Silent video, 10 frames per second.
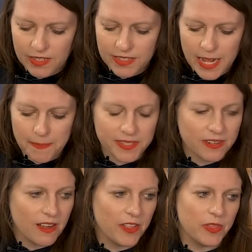tips
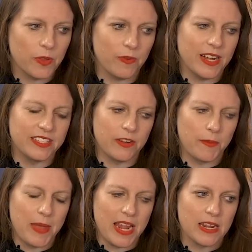on the rest that
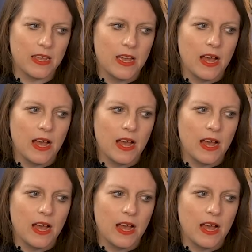remain.